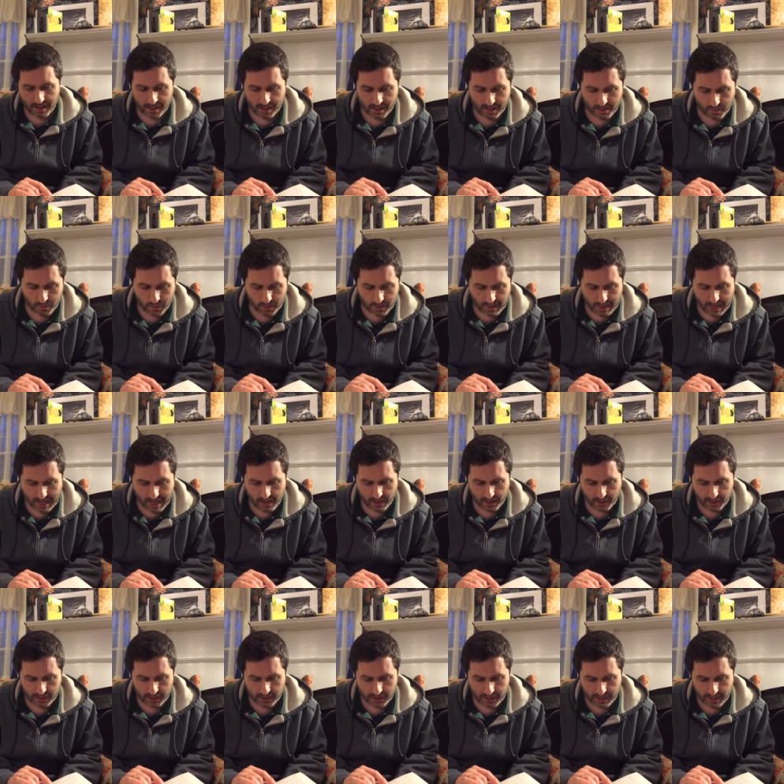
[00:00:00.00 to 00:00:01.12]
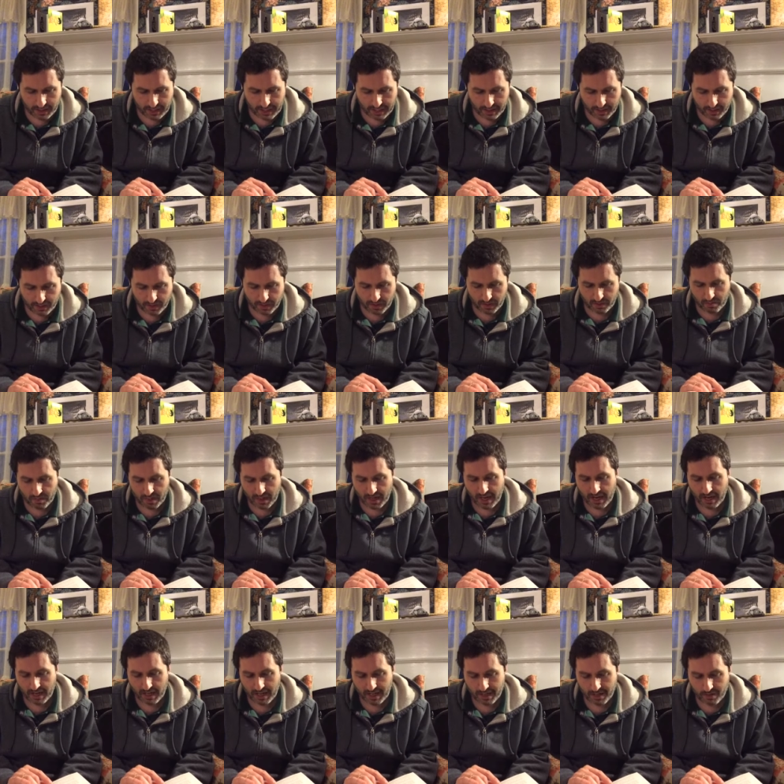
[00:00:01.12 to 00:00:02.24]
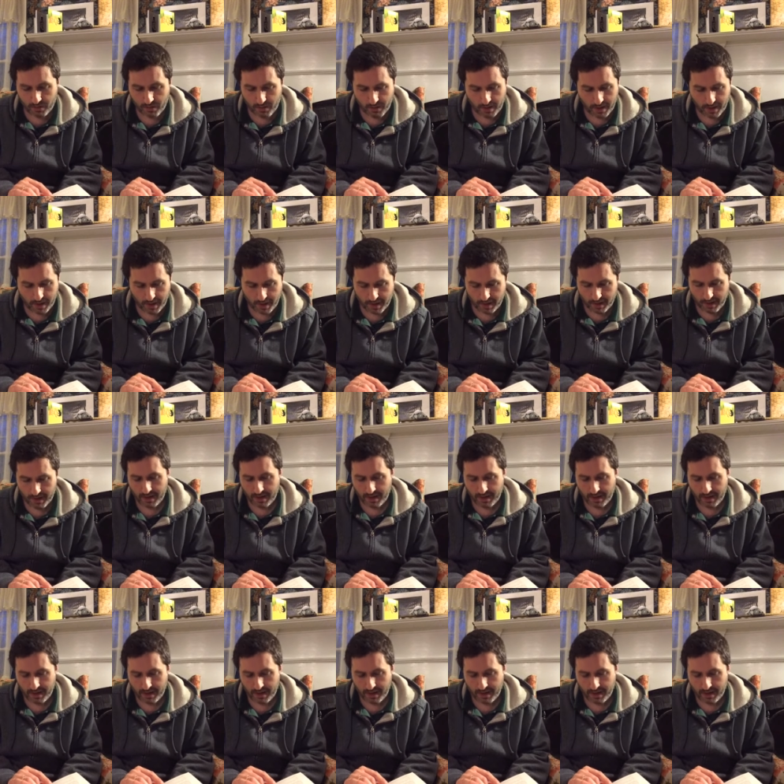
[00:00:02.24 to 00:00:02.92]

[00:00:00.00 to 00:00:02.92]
It was hell just to get through the monotony of work.